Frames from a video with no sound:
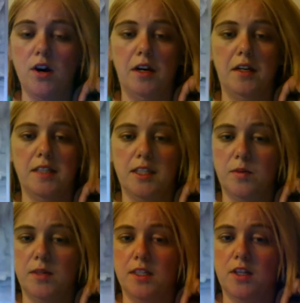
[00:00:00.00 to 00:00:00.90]
on, because
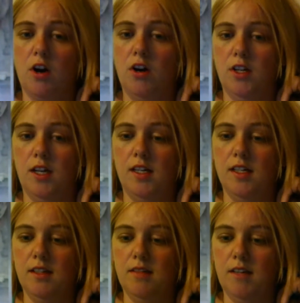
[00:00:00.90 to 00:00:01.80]
that's what this card
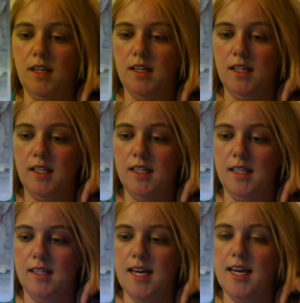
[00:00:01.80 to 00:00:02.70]
is
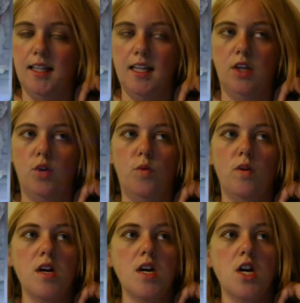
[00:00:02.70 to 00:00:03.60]
saying, that you
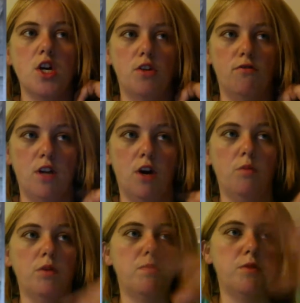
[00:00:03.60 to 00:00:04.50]

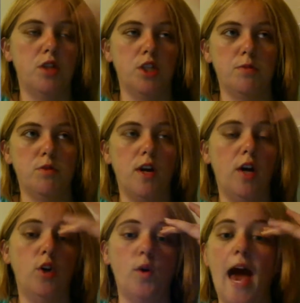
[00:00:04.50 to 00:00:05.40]
dealt with this
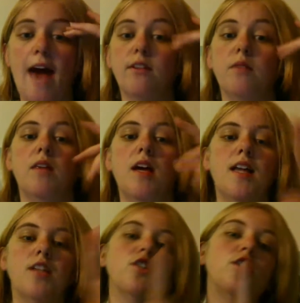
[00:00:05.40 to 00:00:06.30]
betrayal. You haven't.
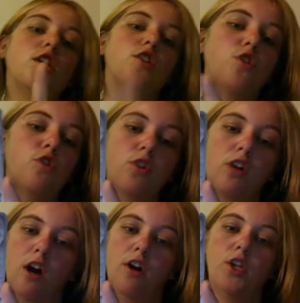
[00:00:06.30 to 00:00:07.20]
This is an external
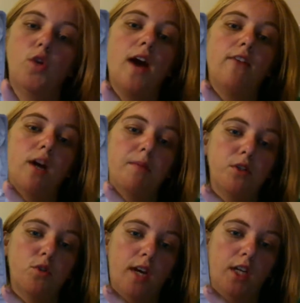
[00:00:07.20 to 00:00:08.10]
card. You have not
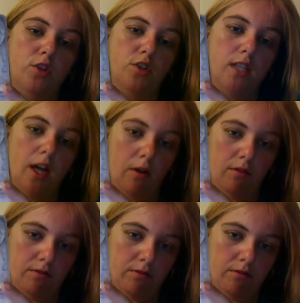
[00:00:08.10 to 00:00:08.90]
betrayed yourself.